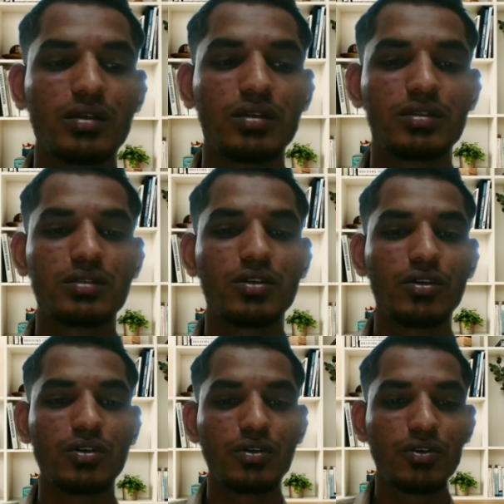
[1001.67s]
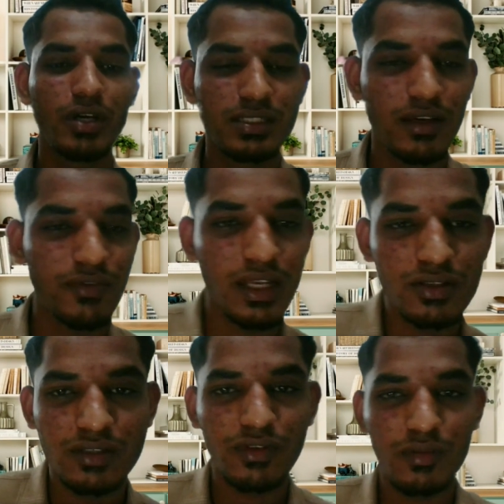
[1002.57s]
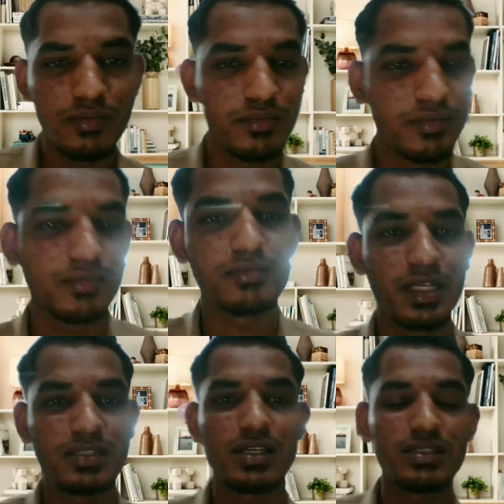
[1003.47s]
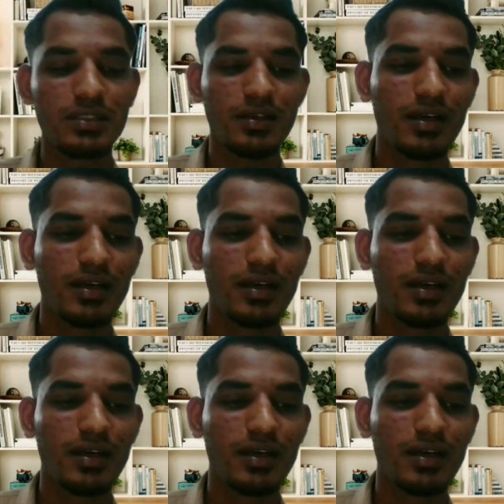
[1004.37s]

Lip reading: So, do you guys have any question from my discussion?